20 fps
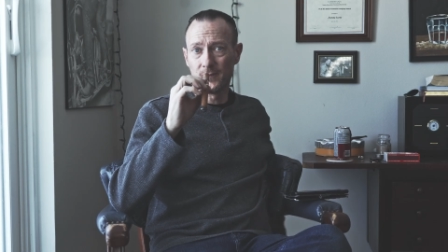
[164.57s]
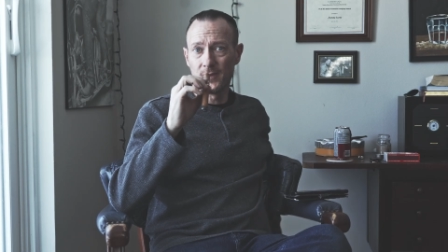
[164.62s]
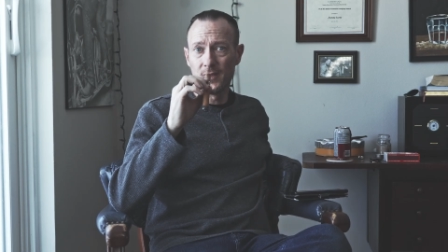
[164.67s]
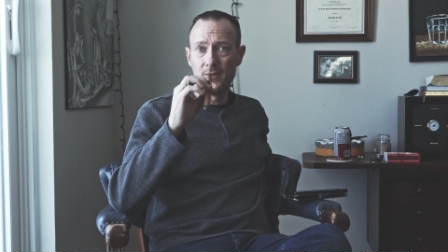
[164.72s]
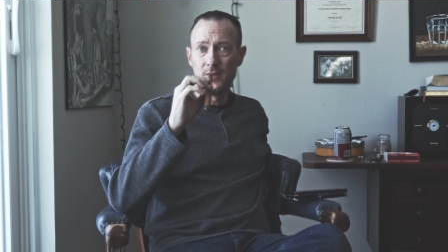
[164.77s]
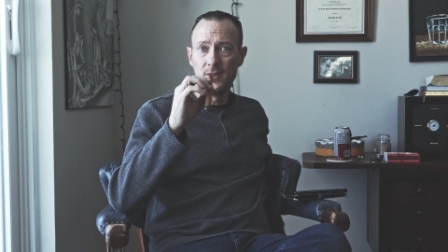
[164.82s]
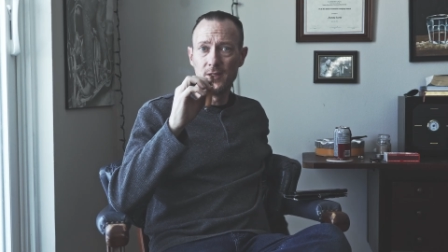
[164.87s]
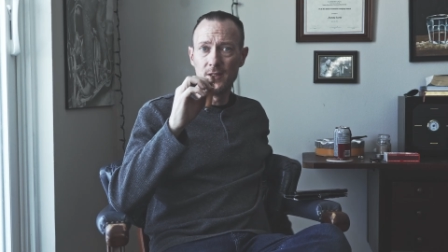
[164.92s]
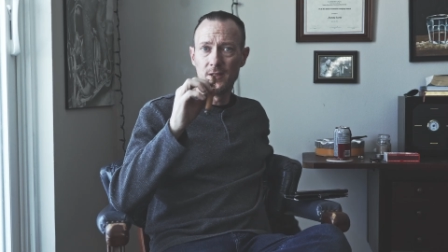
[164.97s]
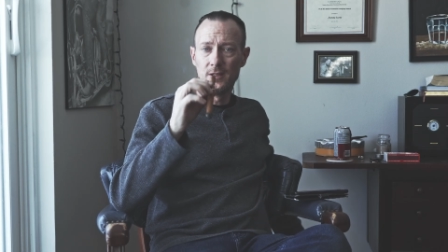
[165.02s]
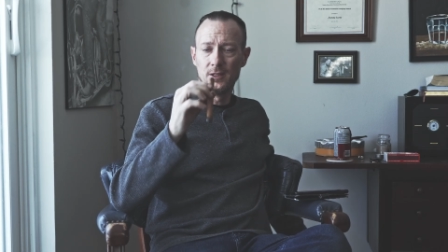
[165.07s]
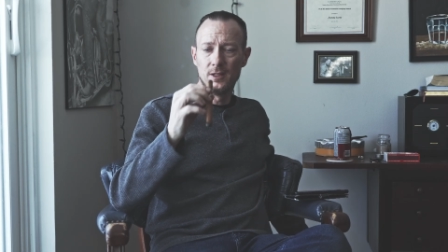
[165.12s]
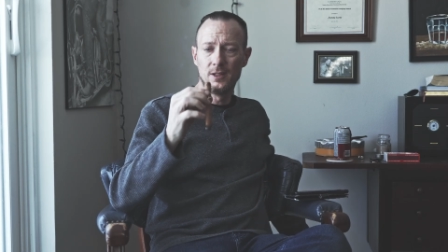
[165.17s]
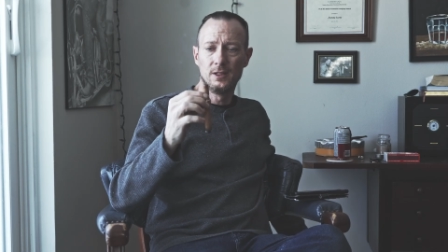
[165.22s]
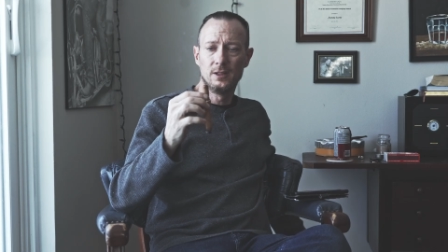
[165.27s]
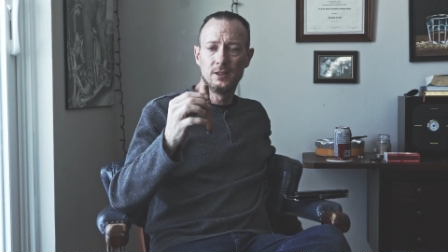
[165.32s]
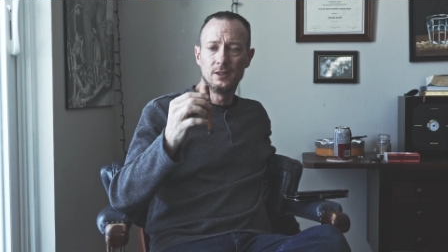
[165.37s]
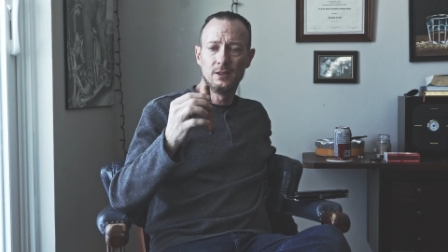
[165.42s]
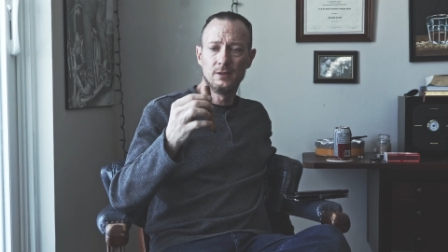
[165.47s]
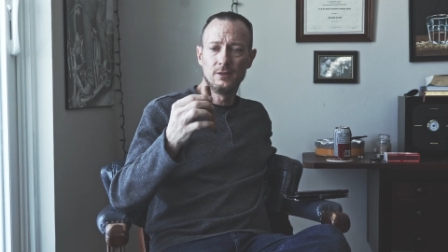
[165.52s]

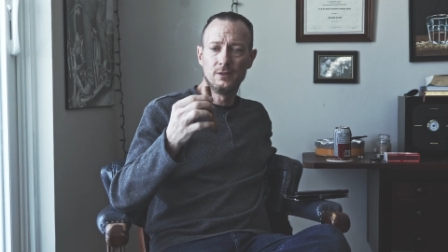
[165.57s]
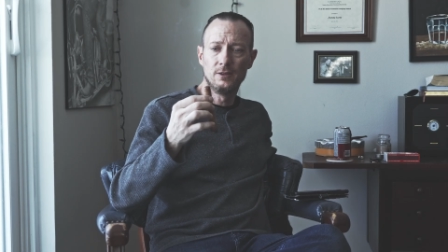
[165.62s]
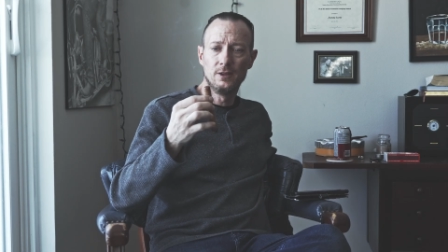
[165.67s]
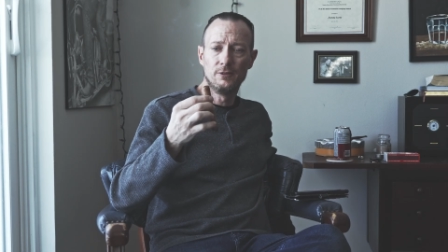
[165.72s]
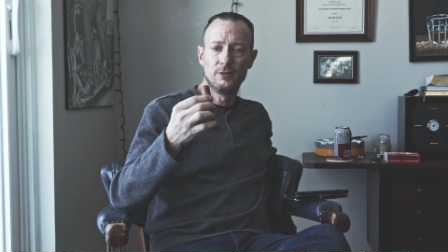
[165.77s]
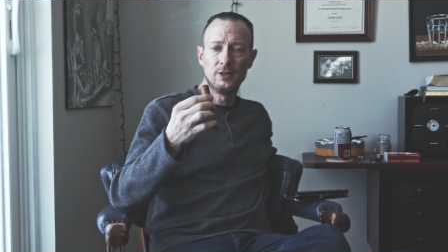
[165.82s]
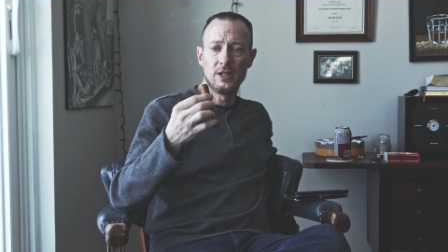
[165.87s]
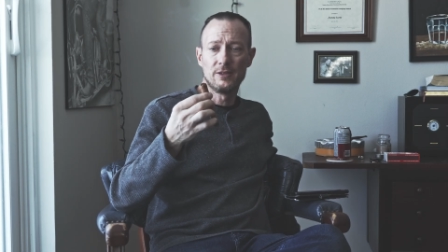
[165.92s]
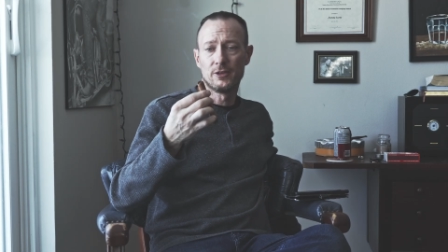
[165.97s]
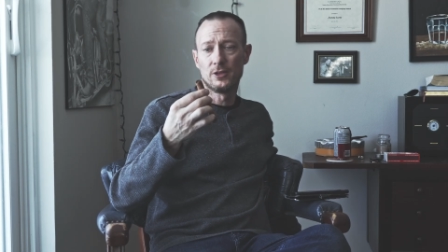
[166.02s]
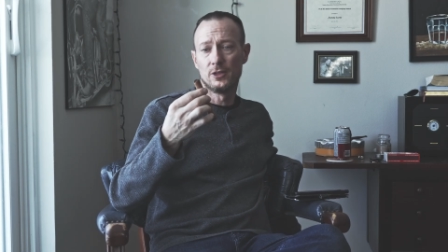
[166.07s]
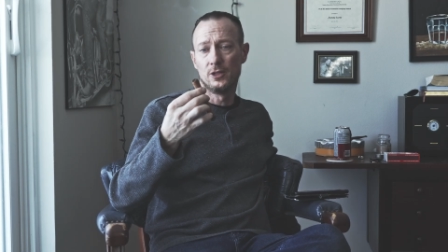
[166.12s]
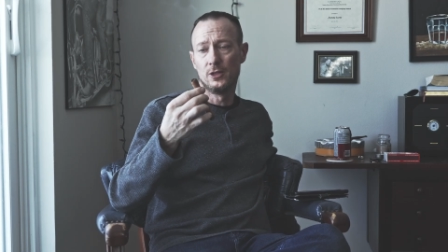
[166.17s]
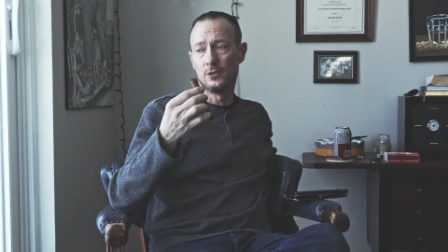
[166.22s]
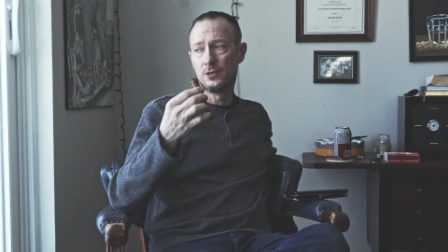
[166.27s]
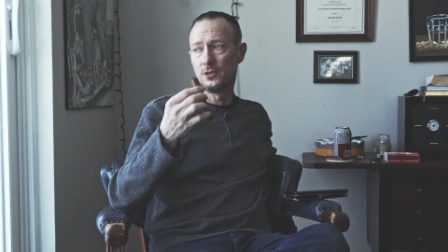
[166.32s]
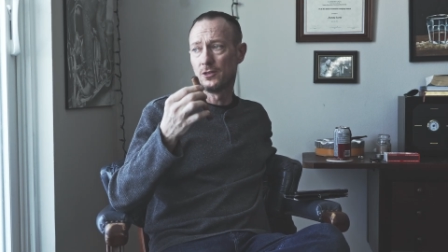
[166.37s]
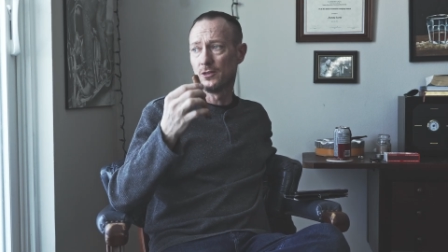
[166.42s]
the flavor notes.